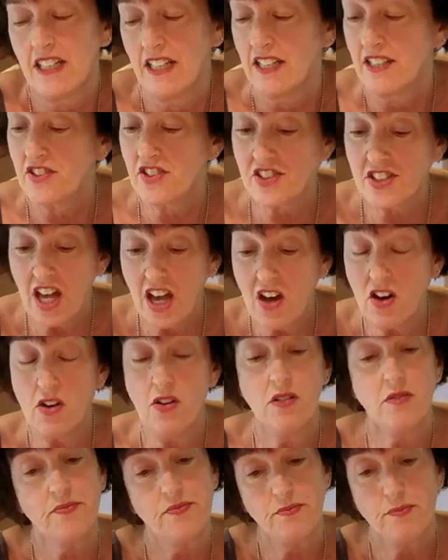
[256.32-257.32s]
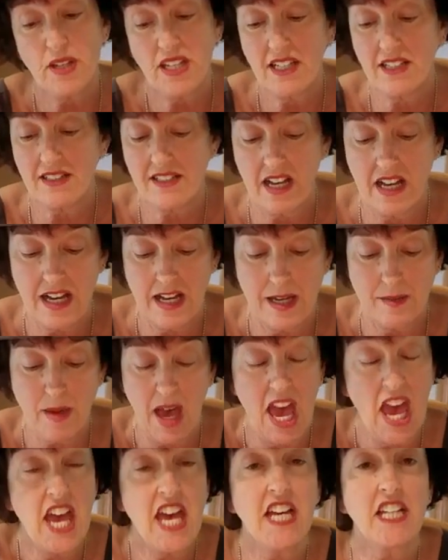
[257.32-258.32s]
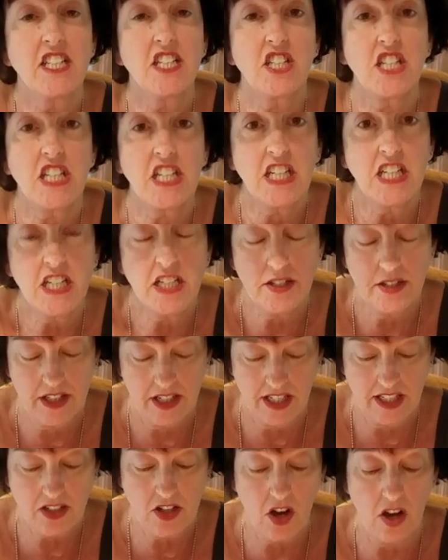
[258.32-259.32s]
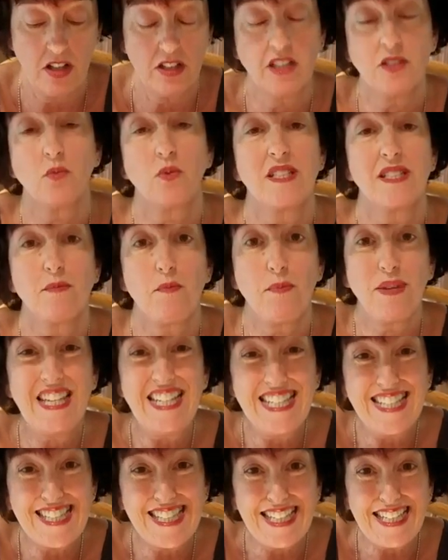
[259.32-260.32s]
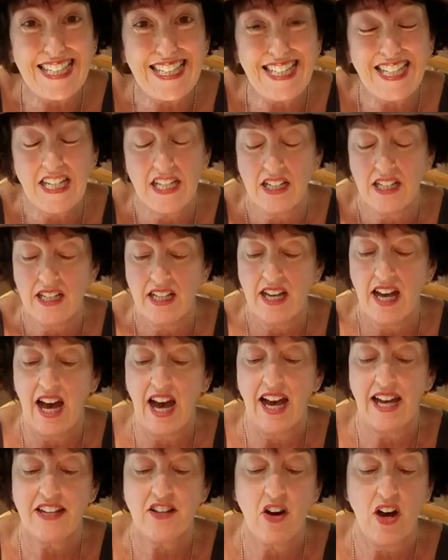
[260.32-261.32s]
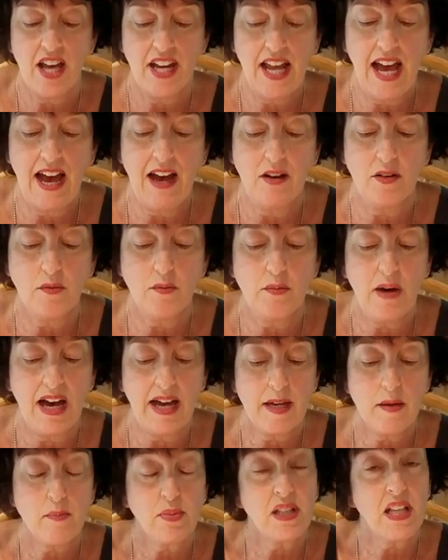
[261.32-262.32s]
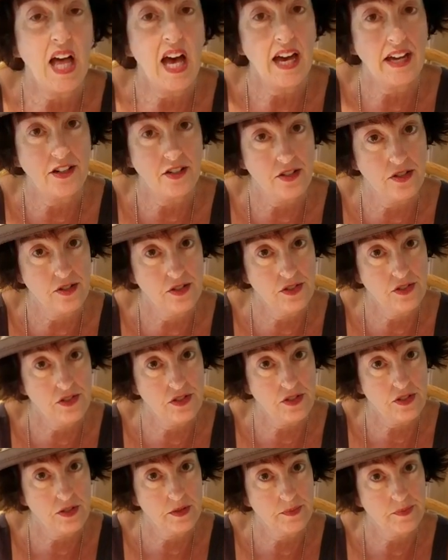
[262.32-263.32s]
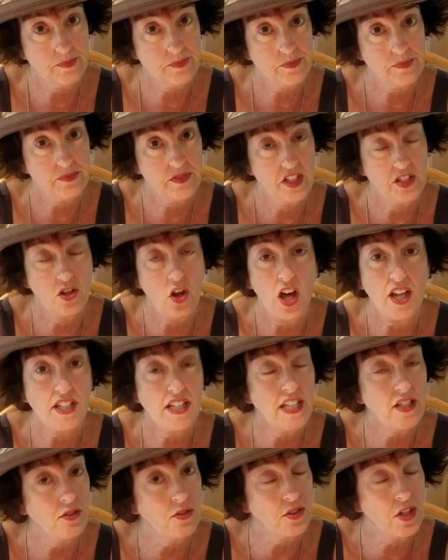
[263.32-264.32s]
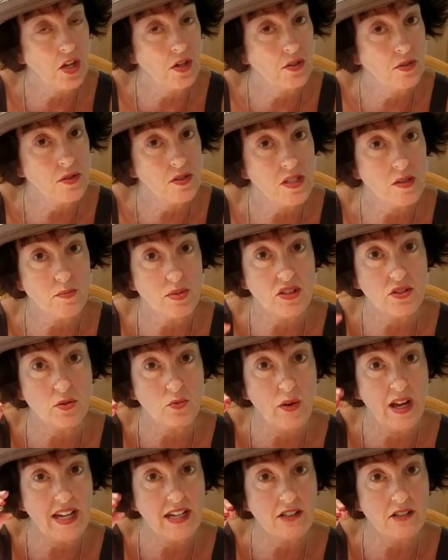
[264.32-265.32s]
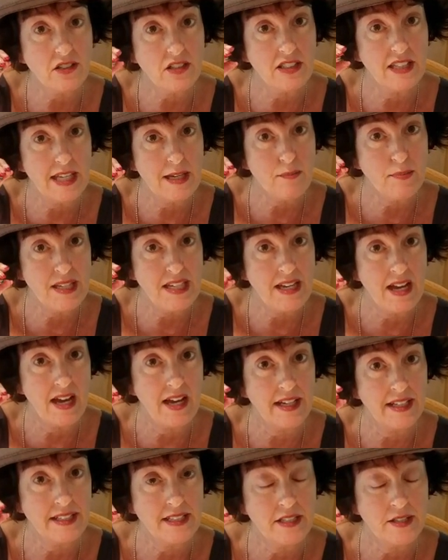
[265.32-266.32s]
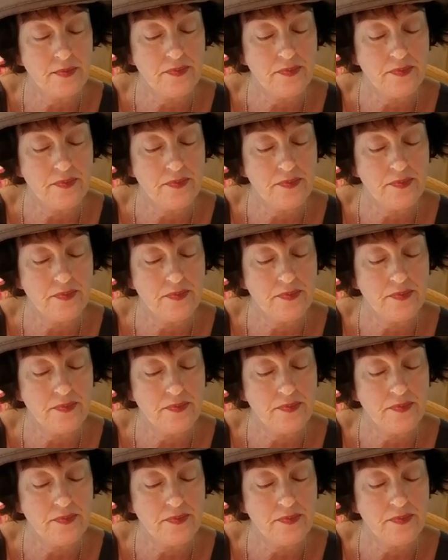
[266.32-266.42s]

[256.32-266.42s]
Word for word: So, because I'm handy and Colin was busy, I got out my pliers, not needle nose, but the regular clampy kind,